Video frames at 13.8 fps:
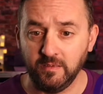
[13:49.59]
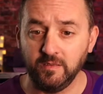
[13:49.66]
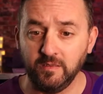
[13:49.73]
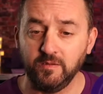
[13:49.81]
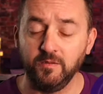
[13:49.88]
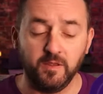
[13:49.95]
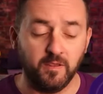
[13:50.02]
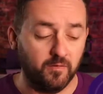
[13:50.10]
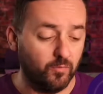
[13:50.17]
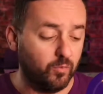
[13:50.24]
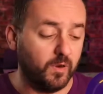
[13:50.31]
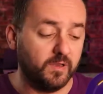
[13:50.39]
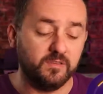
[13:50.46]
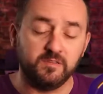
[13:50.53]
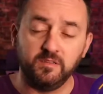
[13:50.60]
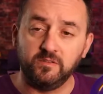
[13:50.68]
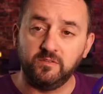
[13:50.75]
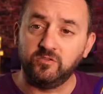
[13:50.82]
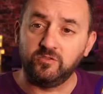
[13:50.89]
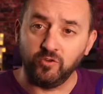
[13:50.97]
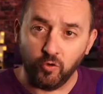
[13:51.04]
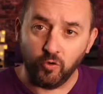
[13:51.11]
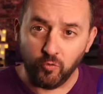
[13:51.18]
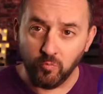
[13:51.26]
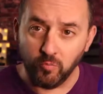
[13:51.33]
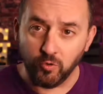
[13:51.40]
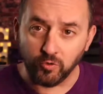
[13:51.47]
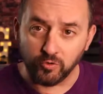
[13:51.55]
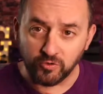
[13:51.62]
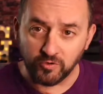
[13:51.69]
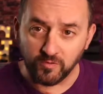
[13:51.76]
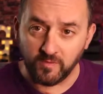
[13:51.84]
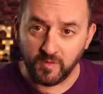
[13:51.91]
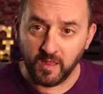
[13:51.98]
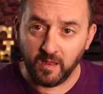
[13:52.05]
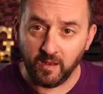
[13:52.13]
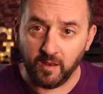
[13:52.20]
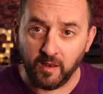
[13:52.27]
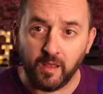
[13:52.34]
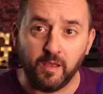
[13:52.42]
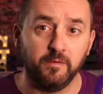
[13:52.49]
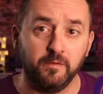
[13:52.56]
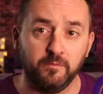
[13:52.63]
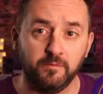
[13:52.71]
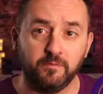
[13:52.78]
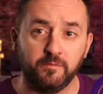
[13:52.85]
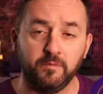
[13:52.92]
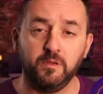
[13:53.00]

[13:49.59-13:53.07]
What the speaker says: that they have wasted so much of their life